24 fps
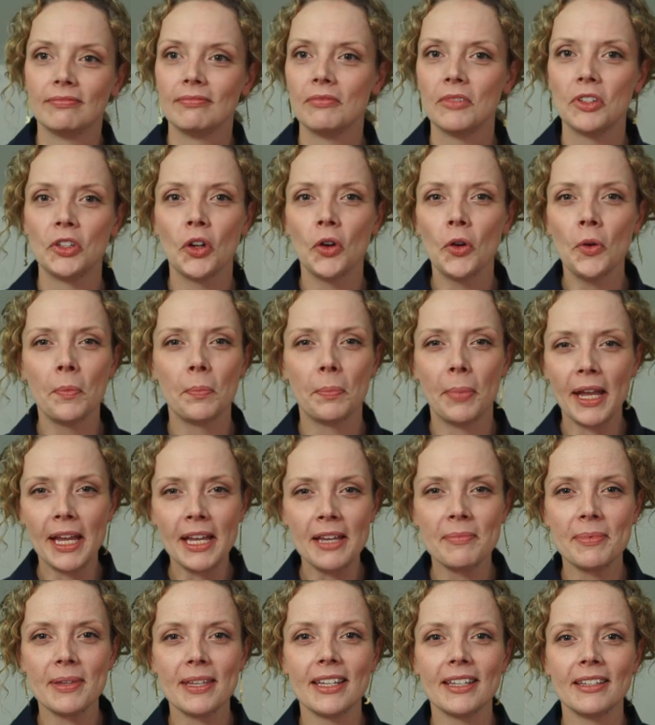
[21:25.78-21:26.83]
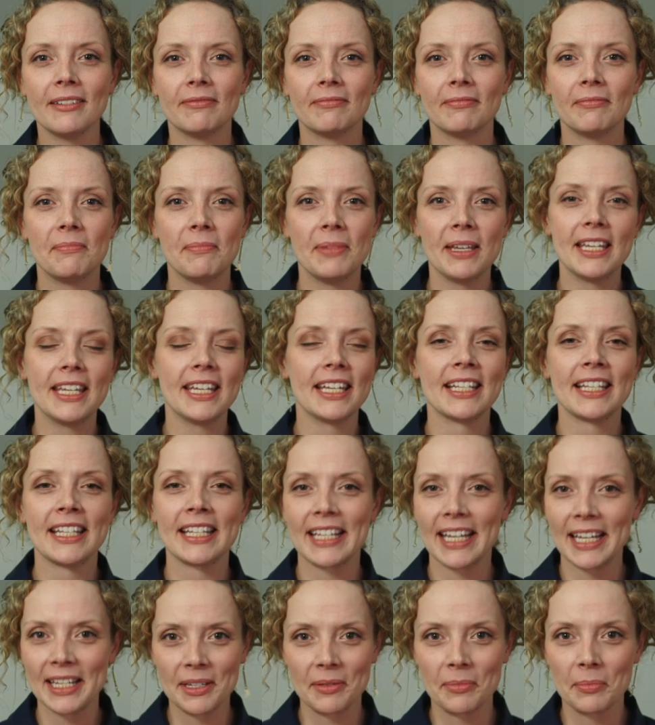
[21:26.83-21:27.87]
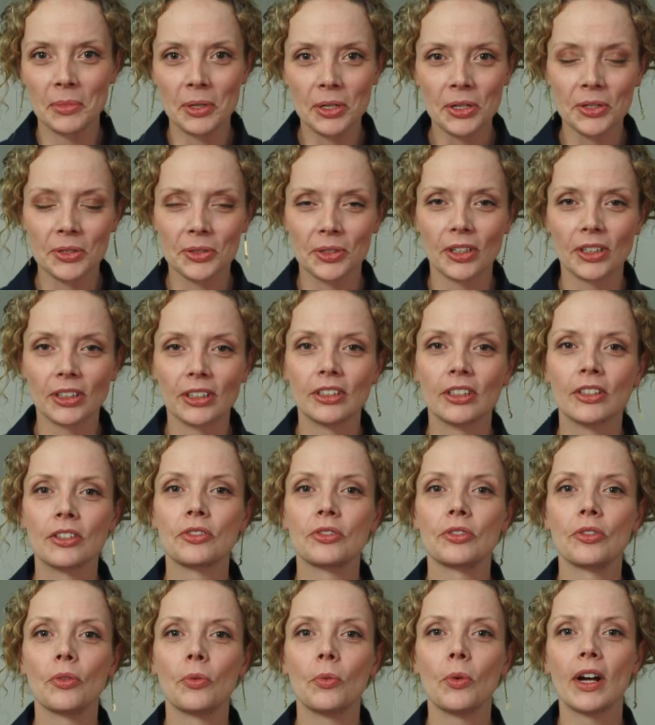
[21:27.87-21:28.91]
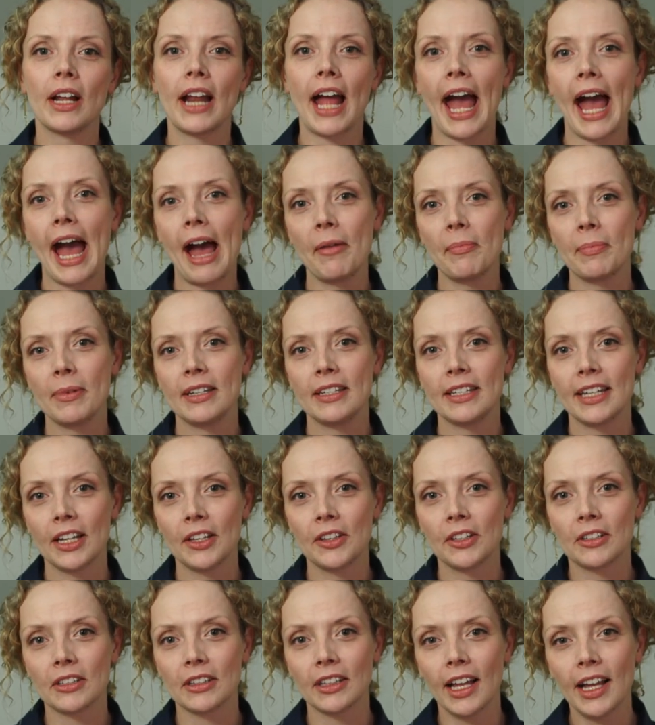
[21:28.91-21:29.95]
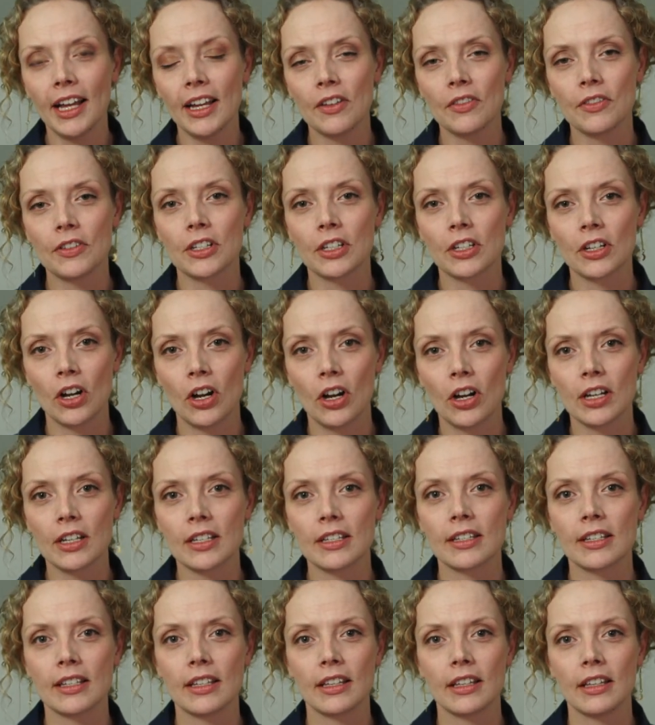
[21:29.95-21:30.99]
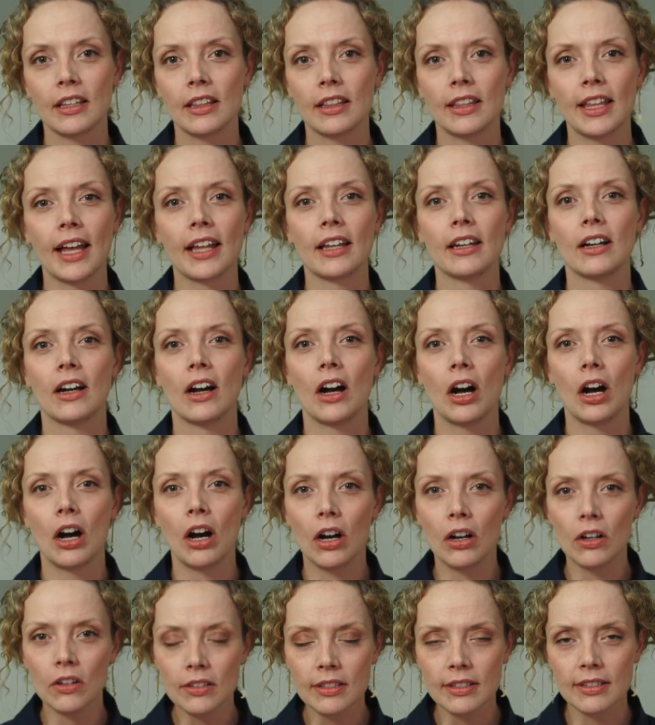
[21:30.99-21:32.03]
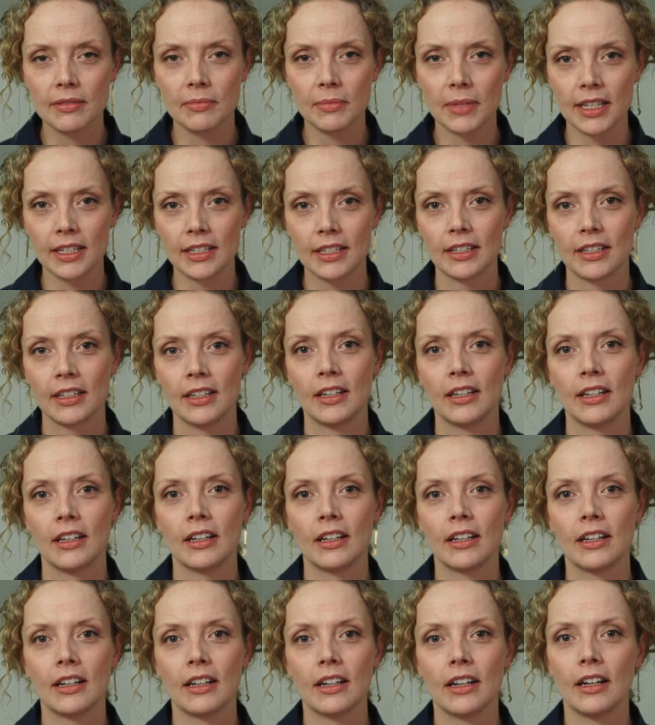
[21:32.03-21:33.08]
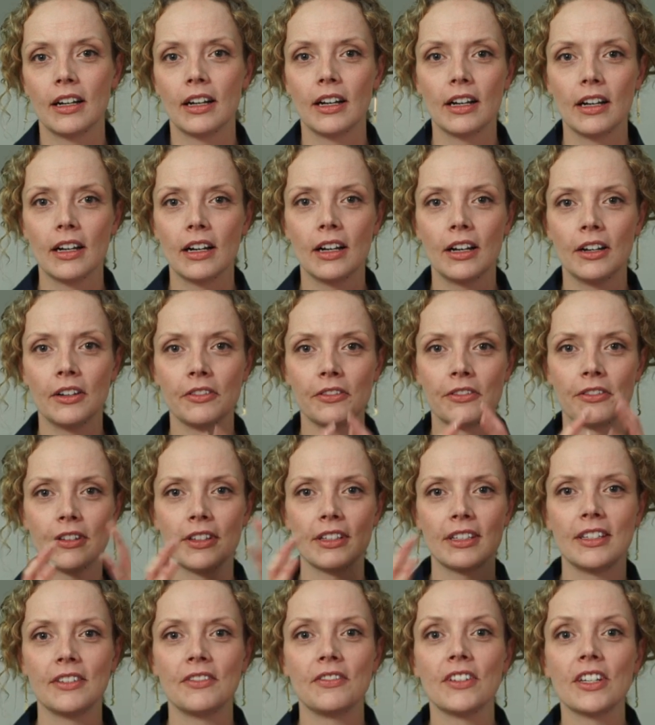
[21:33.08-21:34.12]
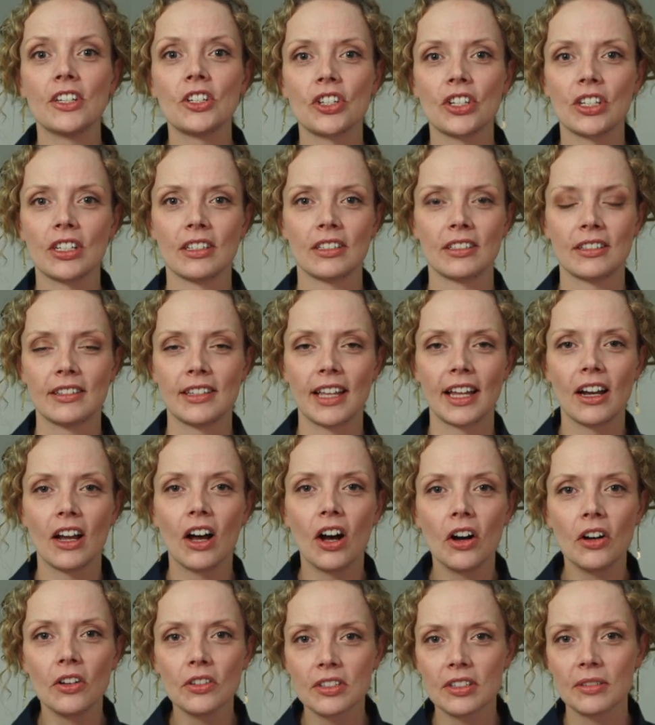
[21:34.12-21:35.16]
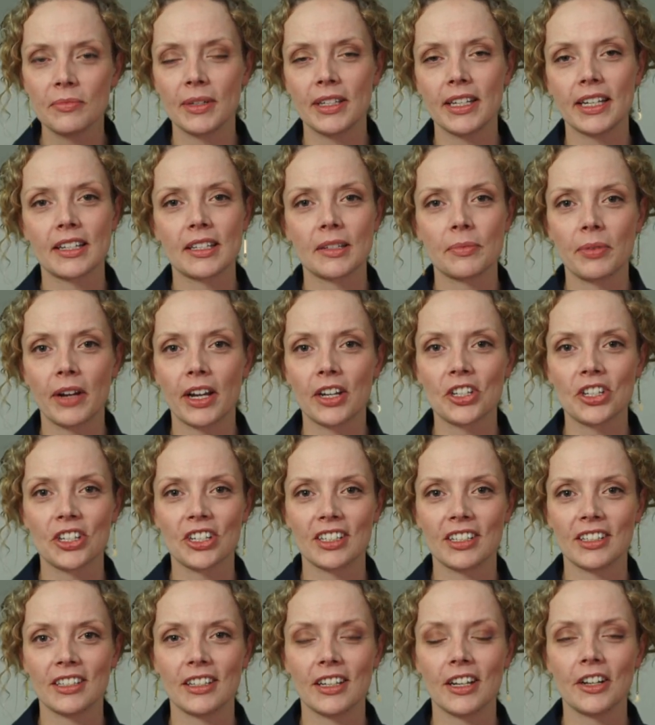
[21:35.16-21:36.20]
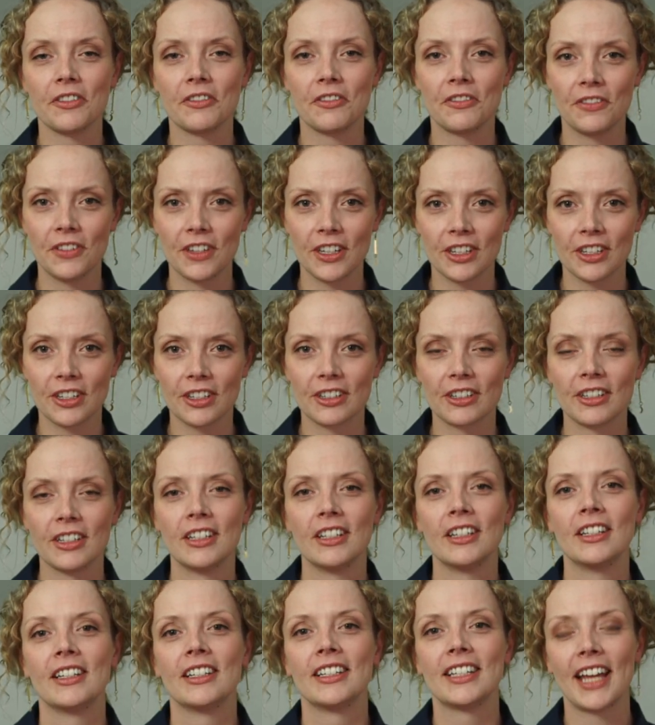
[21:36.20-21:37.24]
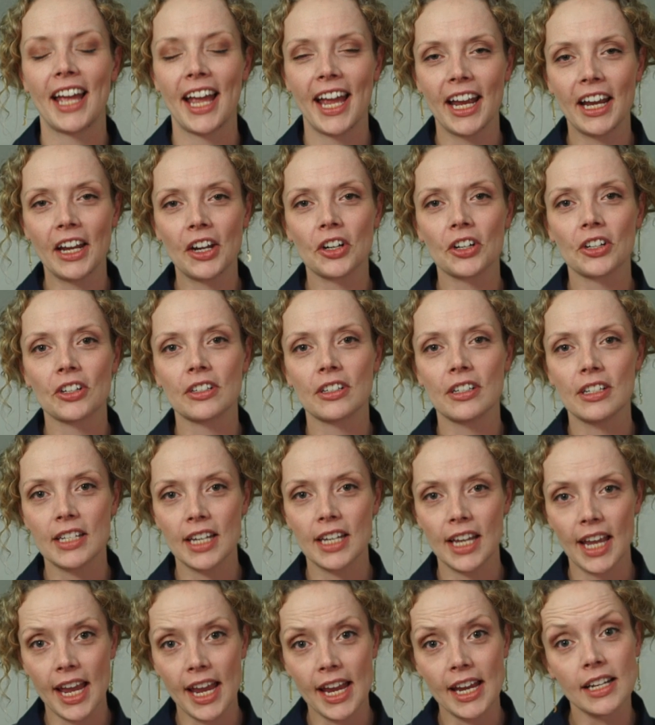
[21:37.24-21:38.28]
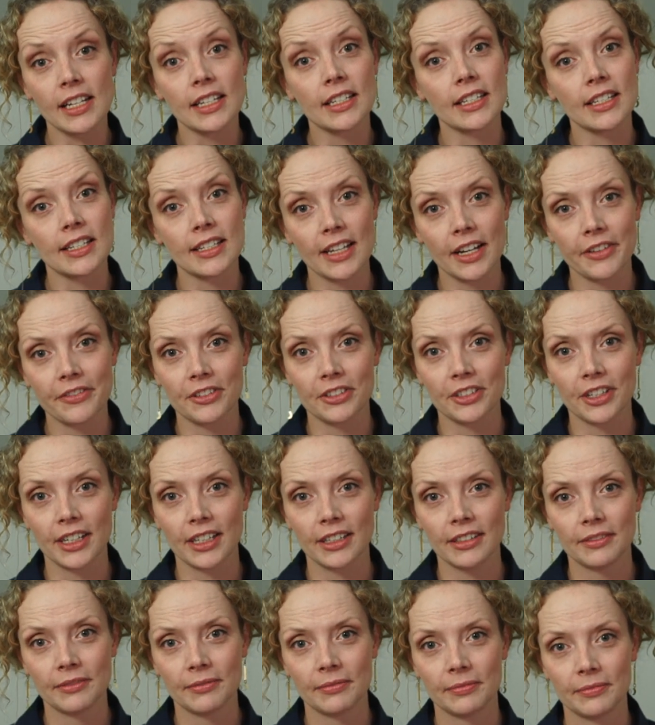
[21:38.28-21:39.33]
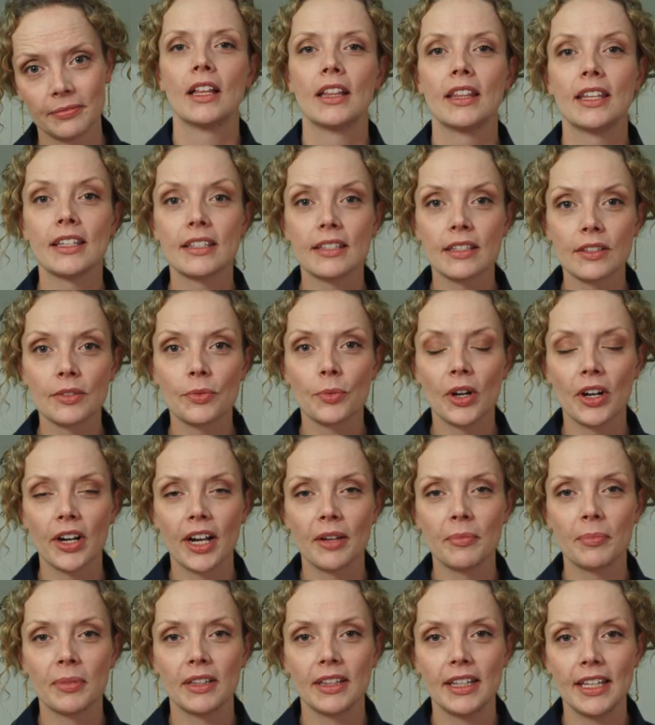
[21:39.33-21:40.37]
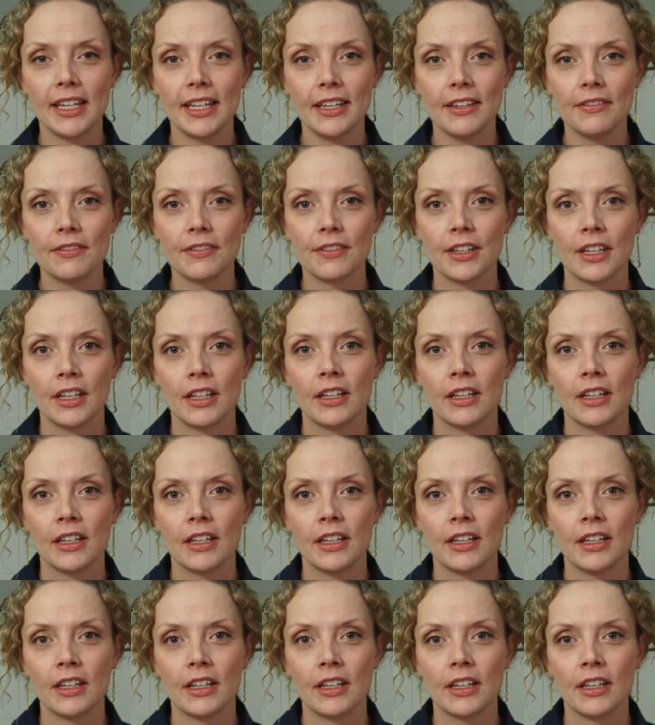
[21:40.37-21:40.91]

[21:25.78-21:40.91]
No baby begins as a murderer, so what happened down their life to cause that ultimate of division, that ultimate expression of fear to anger, to hate, to suffering? This is where I believe